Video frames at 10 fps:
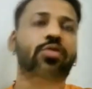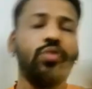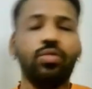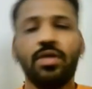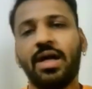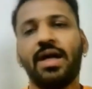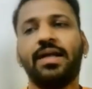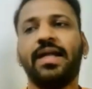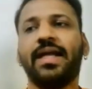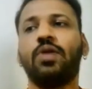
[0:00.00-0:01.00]
But
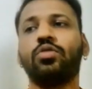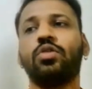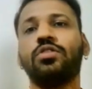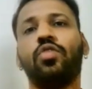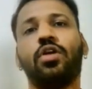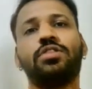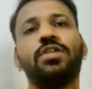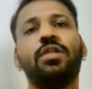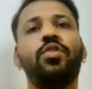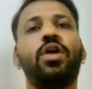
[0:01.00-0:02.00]
here, when you want to
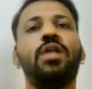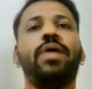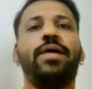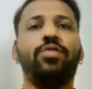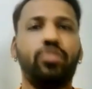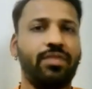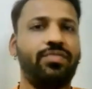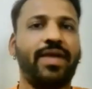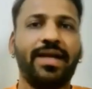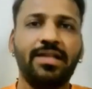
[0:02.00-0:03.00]
electric vehicles,
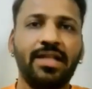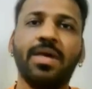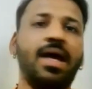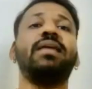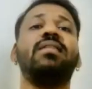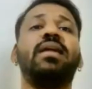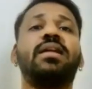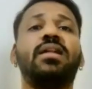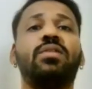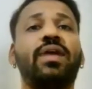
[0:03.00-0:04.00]
Okay, making electric
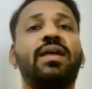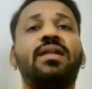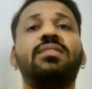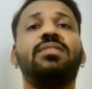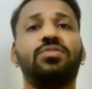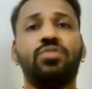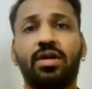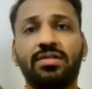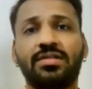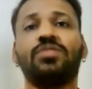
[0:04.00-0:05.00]
vehicles is not just
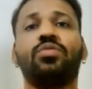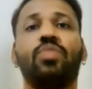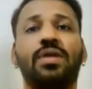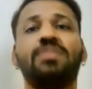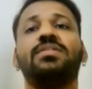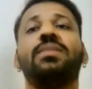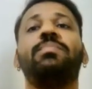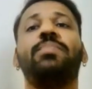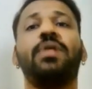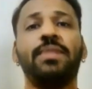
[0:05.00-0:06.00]
one simple mineral.
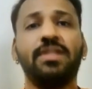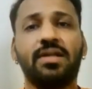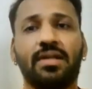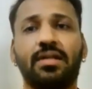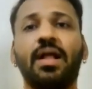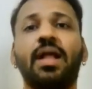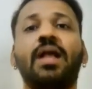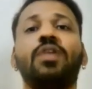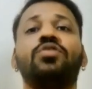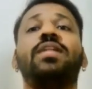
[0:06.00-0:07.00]
So there is an array
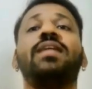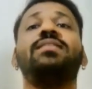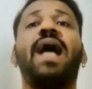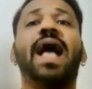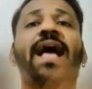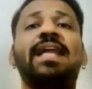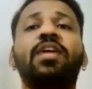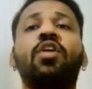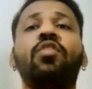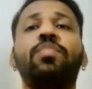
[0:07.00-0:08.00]
of minerals like
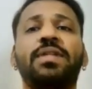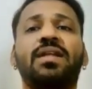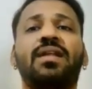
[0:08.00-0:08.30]
cobalt, copper,